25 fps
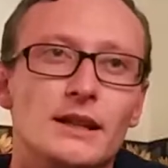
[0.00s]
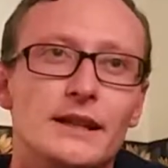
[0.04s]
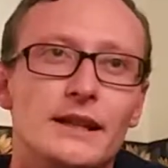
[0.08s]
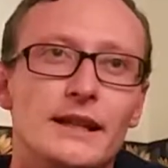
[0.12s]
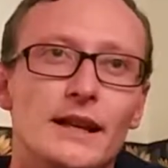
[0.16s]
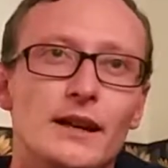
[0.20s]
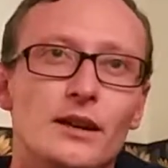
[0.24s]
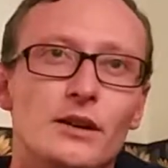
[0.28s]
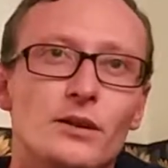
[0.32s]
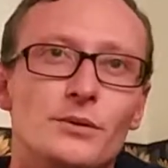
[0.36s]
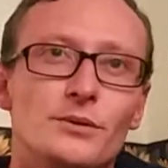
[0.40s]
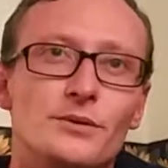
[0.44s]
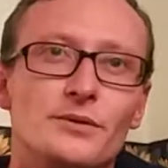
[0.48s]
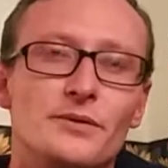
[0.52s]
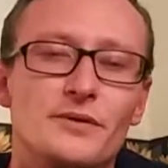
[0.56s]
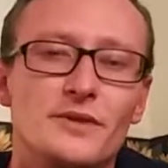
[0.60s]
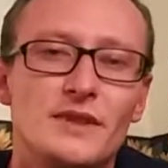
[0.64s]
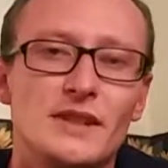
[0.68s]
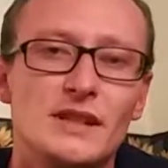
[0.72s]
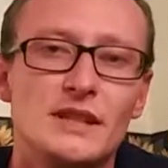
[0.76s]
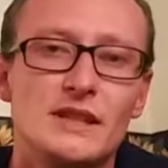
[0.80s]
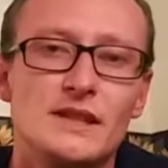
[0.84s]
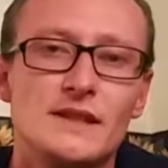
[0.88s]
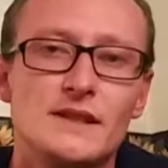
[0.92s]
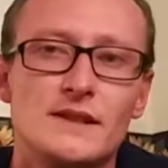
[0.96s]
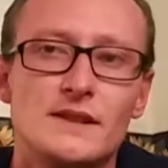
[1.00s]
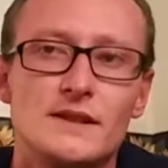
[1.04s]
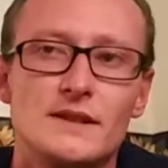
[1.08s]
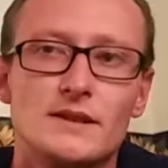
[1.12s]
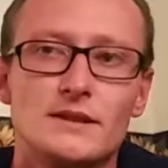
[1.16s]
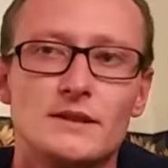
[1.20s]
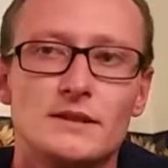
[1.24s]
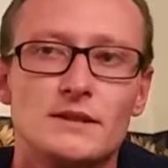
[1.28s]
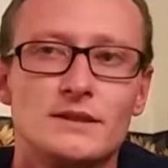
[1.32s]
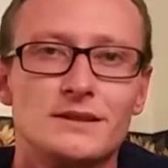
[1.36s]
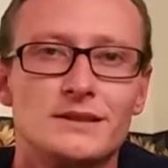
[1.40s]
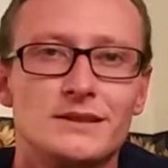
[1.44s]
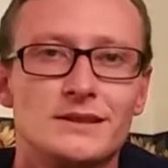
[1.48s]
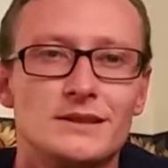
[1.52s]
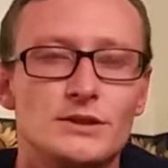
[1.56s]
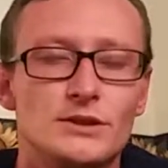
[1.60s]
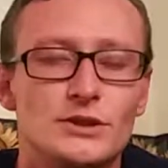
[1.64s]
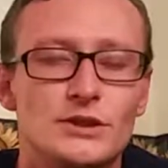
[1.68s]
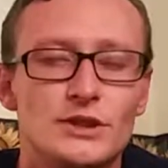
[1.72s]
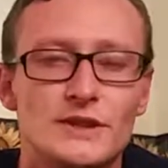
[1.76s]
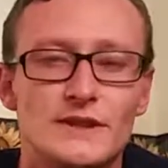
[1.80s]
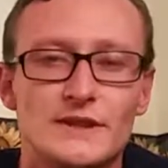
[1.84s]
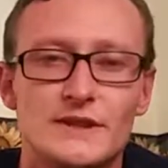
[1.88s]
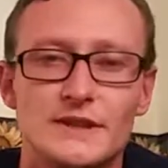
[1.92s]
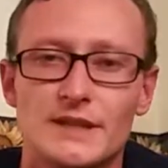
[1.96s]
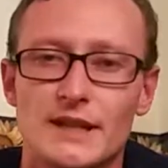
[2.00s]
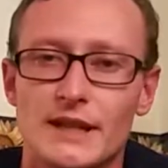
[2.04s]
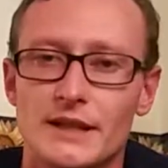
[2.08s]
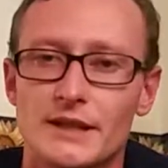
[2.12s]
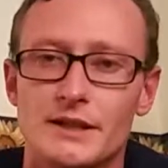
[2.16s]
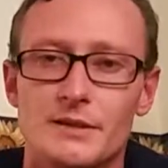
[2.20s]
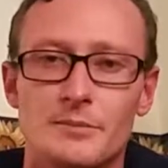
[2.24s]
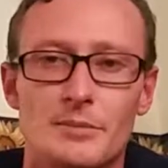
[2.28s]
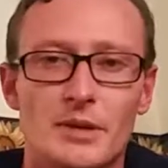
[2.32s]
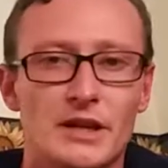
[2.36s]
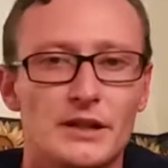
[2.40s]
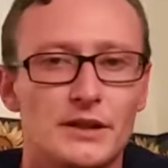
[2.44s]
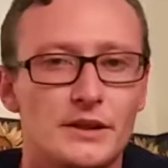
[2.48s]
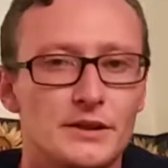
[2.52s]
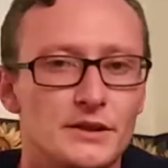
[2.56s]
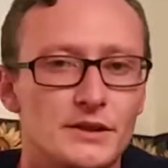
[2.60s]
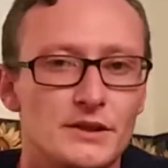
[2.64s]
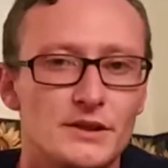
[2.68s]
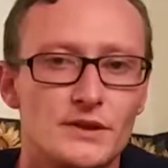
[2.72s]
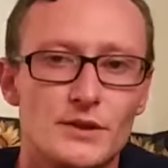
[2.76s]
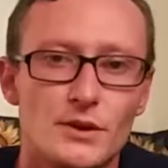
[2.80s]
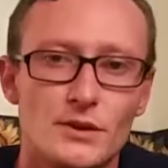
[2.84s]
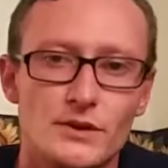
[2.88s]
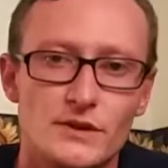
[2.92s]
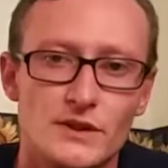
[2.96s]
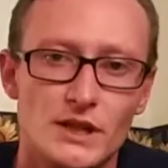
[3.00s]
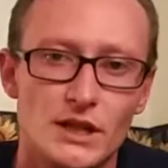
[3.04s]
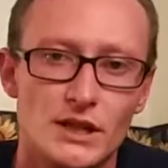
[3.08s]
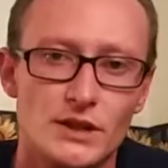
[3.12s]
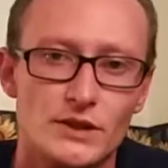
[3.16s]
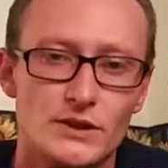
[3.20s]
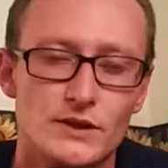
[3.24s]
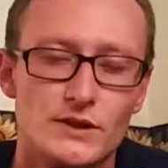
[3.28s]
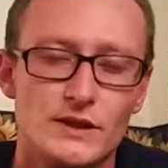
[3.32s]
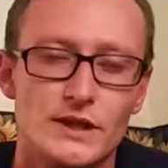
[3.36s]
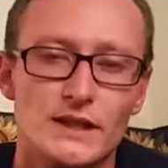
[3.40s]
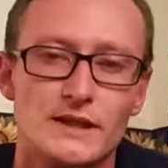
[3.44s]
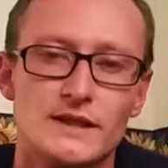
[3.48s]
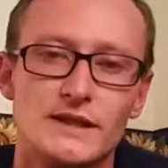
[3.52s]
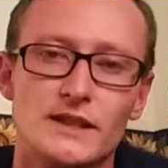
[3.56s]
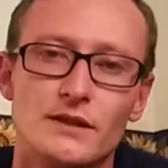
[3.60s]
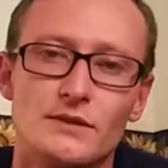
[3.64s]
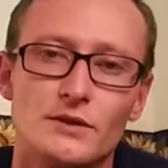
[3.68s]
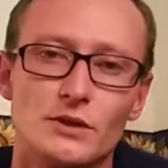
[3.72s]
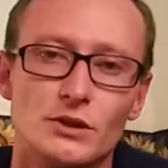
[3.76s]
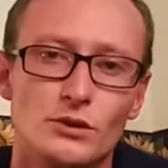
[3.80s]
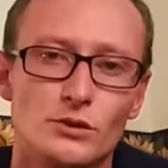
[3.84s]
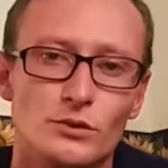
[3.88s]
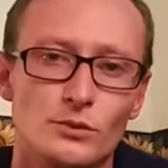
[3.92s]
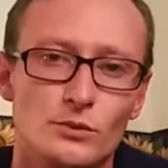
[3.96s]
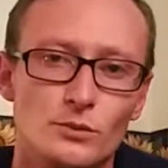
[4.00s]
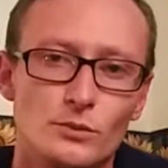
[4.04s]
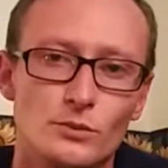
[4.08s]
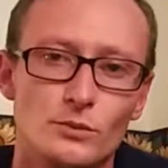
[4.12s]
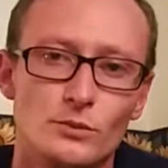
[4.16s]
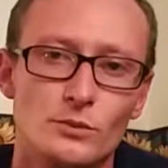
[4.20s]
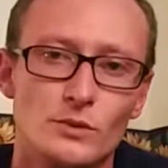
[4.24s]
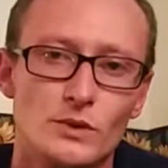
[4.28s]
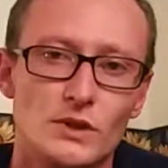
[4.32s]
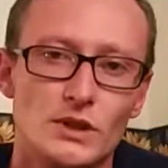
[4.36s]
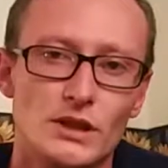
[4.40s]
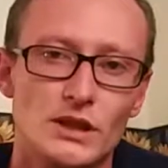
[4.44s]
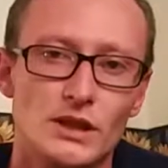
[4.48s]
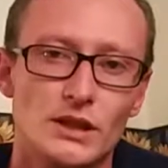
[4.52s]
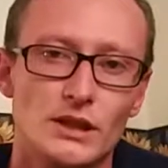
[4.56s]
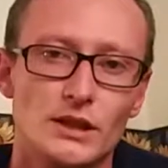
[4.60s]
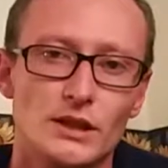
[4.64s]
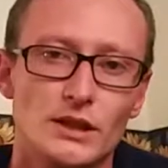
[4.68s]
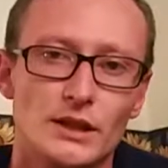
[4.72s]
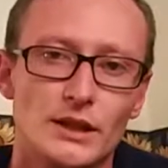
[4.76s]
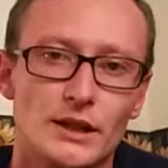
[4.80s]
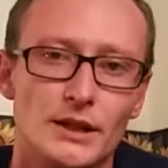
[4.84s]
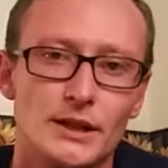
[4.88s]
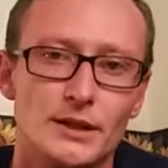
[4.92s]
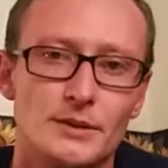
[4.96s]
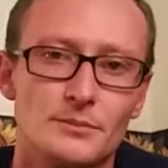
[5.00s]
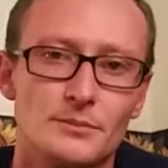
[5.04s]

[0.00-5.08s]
Now, fees just kind of depend on the association that's giving you the